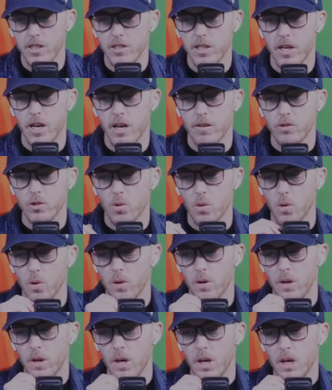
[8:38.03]
I said, have
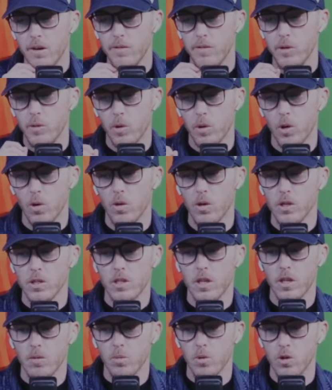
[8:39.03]
scored fewer goals
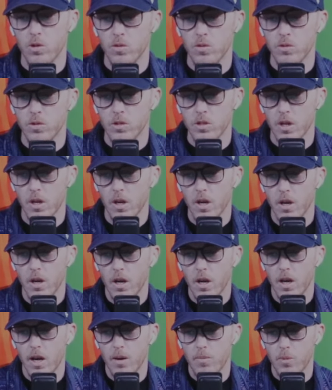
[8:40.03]
than the Bruins
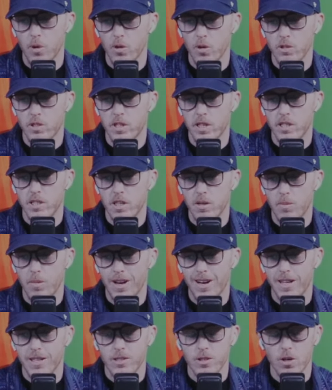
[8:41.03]
per 60
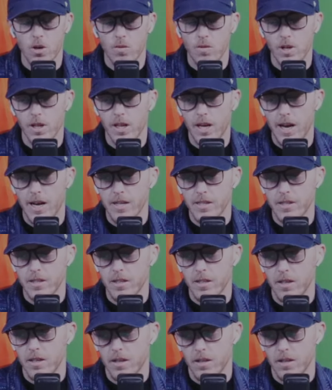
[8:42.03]
minutes over the last